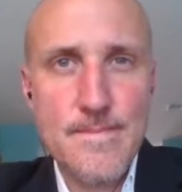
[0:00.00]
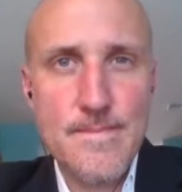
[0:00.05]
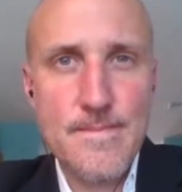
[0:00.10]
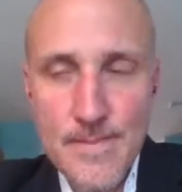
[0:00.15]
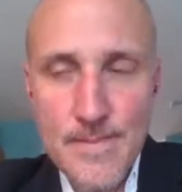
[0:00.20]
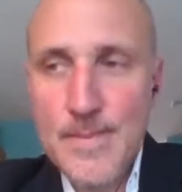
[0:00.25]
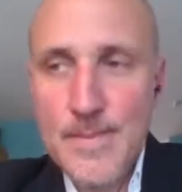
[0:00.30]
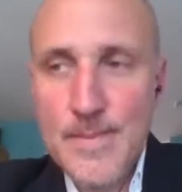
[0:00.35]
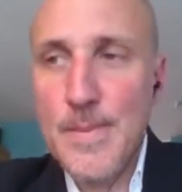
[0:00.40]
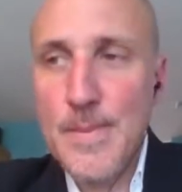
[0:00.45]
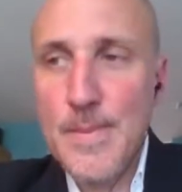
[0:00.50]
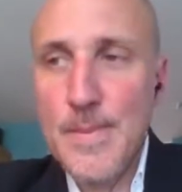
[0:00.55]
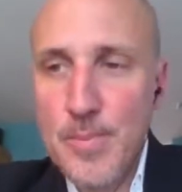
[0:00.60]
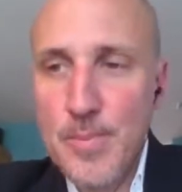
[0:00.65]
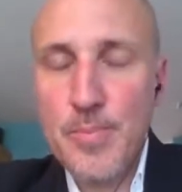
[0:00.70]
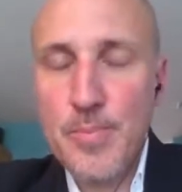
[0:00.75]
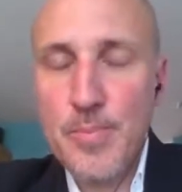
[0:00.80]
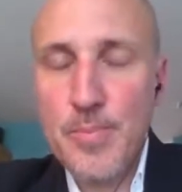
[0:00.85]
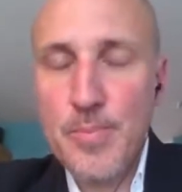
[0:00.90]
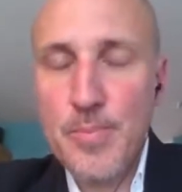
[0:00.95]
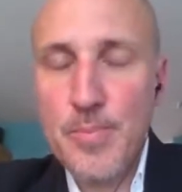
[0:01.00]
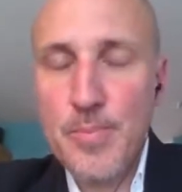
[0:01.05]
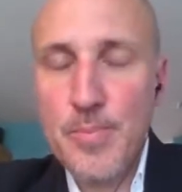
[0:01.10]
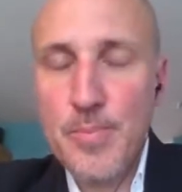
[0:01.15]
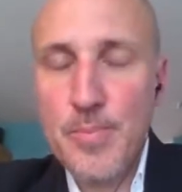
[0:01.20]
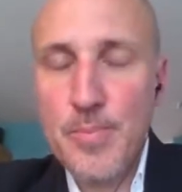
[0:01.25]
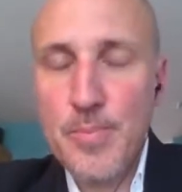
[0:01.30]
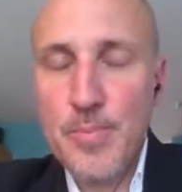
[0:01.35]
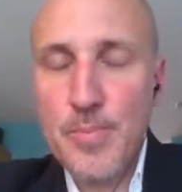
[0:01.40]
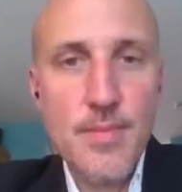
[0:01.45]

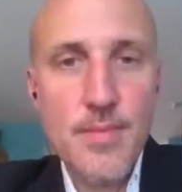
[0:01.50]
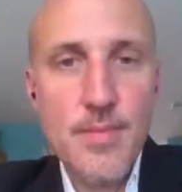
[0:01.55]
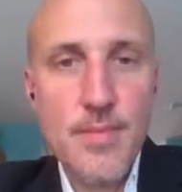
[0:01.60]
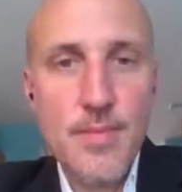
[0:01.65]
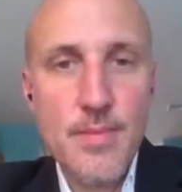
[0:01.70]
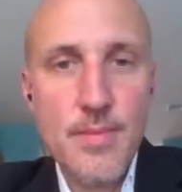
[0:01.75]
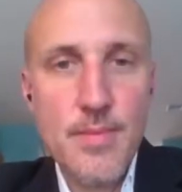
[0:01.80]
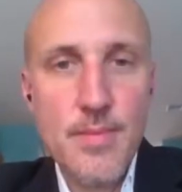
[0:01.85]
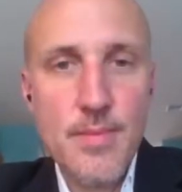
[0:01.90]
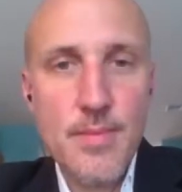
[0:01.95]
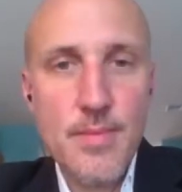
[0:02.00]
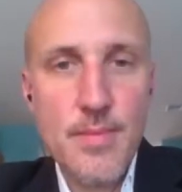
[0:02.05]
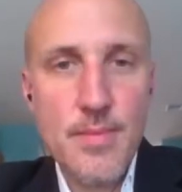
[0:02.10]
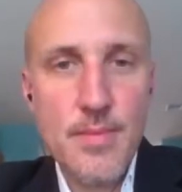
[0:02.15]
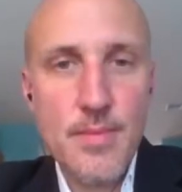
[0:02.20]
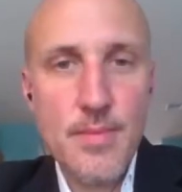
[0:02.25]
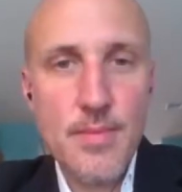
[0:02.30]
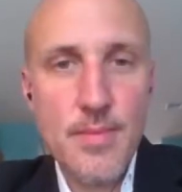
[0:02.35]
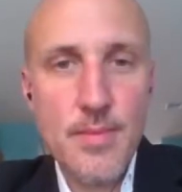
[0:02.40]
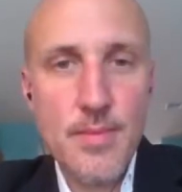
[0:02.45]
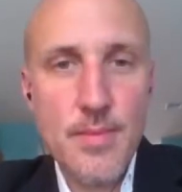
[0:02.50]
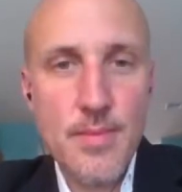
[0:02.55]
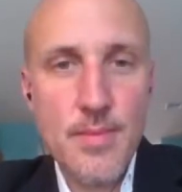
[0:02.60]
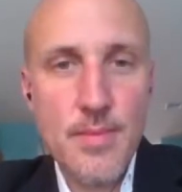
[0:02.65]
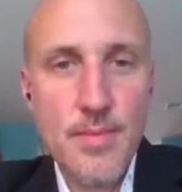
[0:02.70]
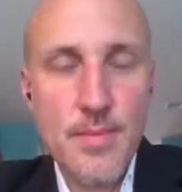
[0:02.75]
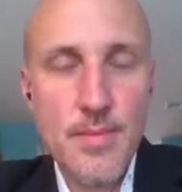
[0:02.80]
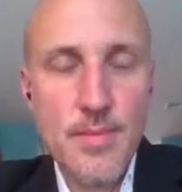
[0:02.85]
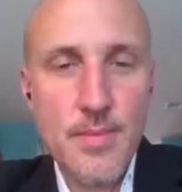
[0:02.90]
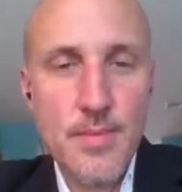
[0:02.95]
(not speaking)